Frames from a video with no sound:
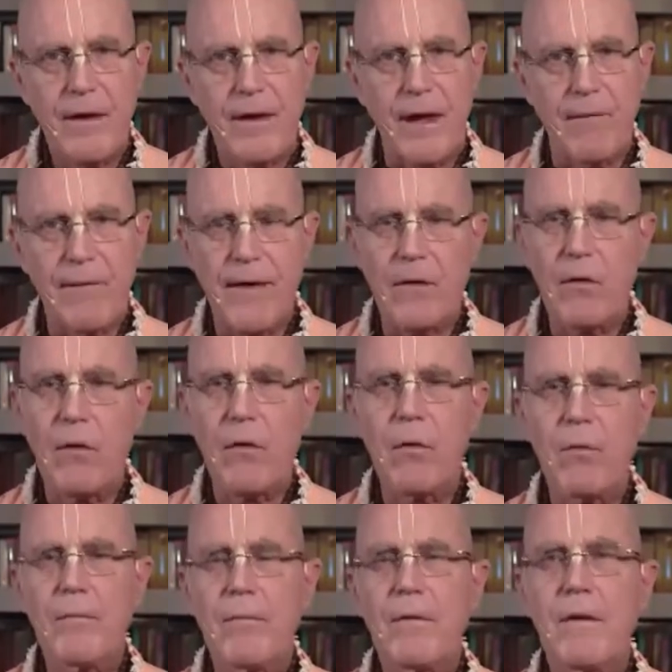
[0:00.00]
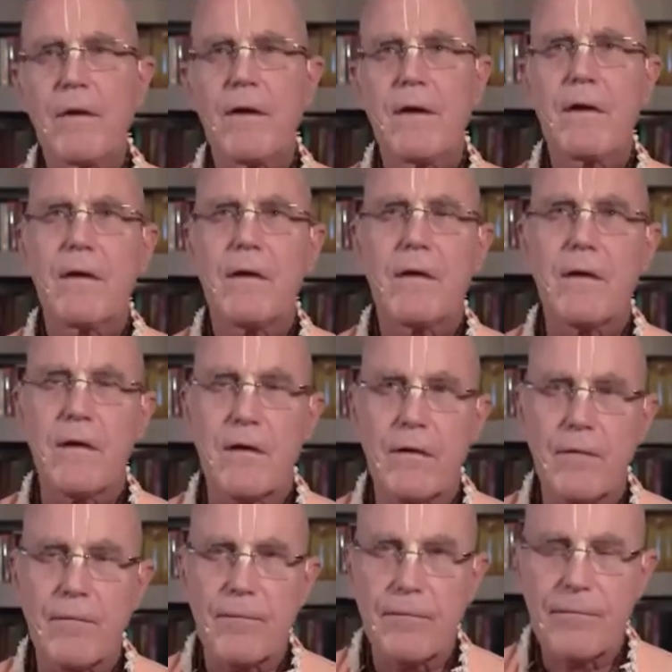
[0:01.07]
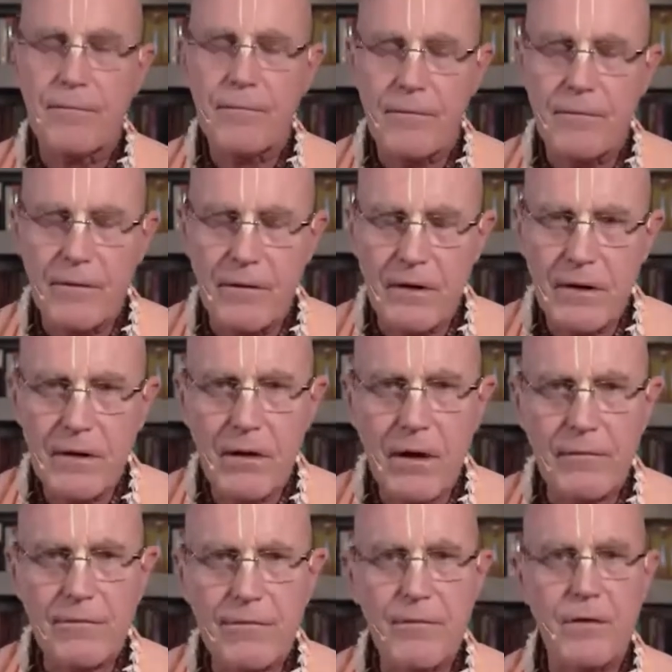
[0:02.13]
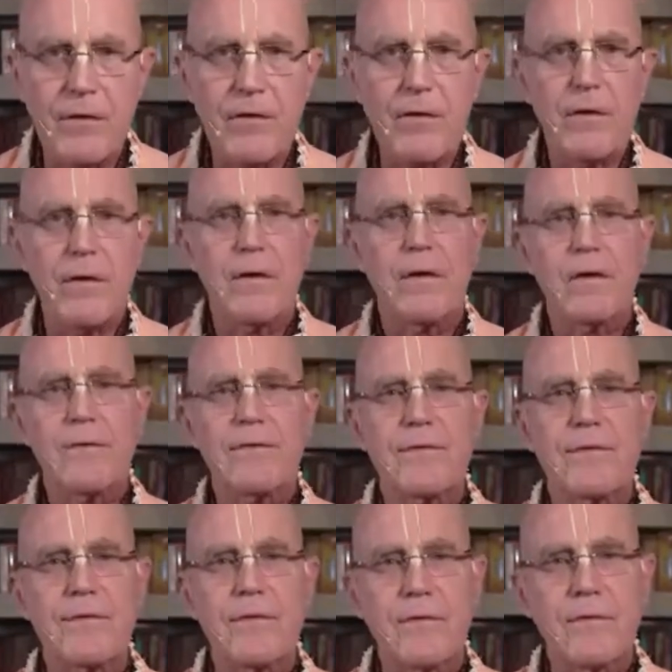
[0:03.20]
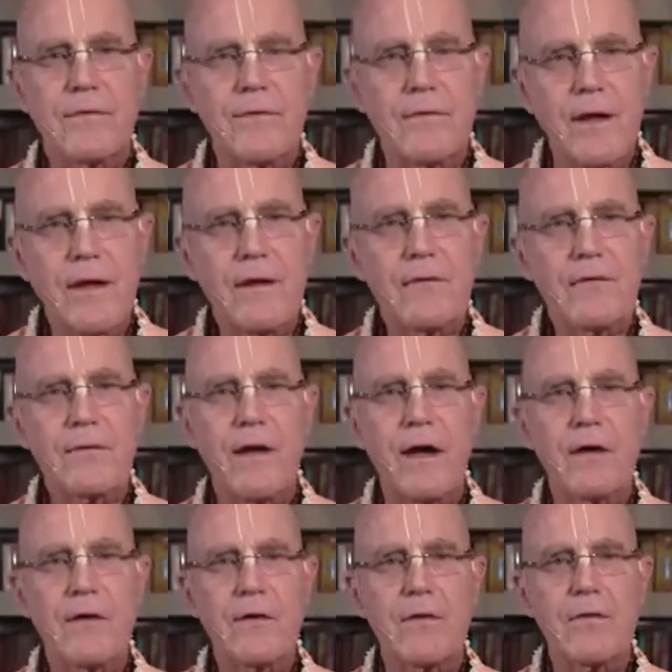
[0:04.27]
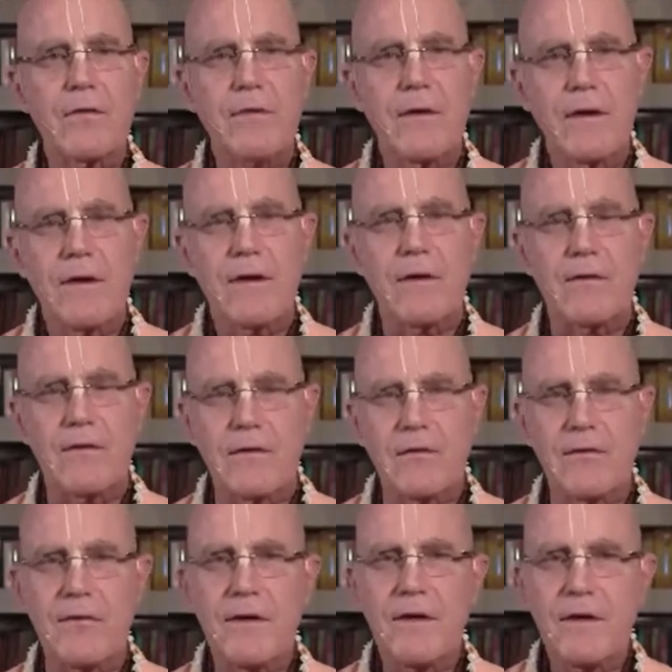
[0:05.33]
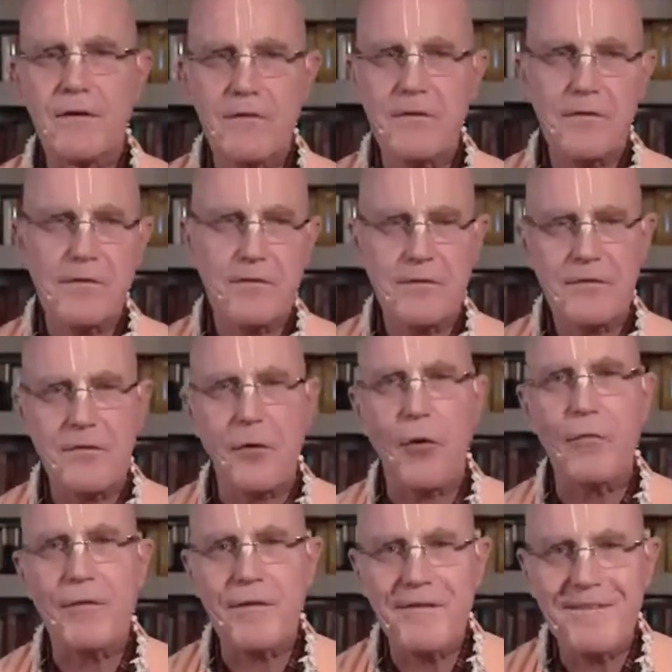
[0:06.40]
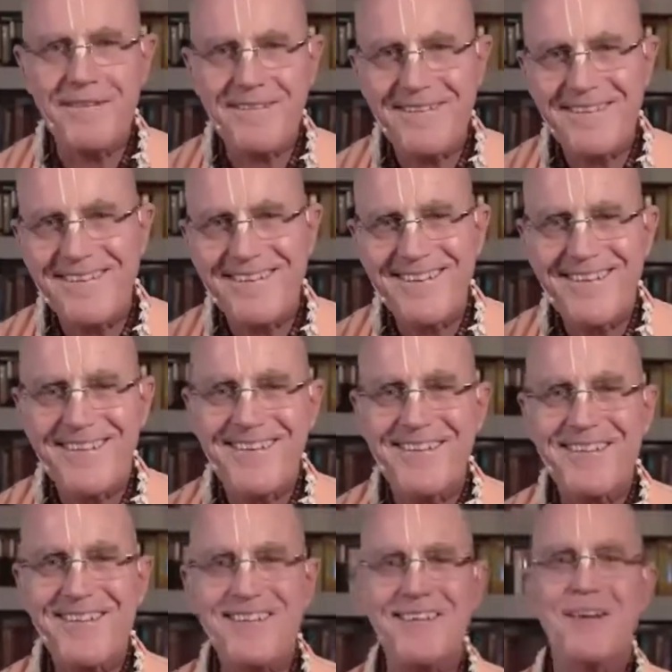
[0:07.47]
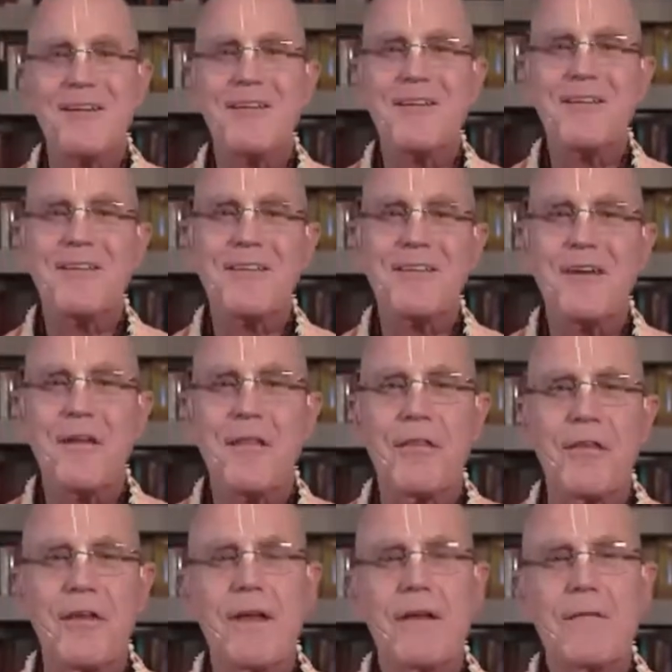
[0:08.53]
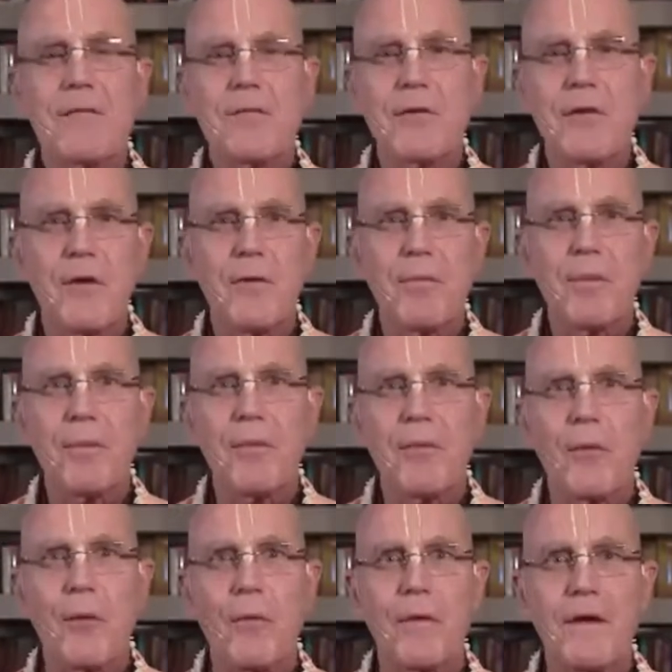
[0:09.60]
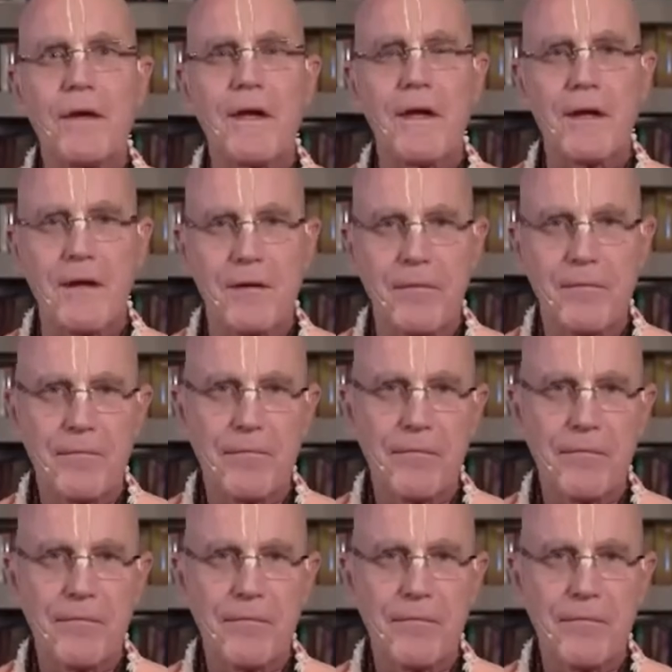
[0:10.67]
And that home need not fear snakes, tigers, disease, COVID, sins, thieves, or the king,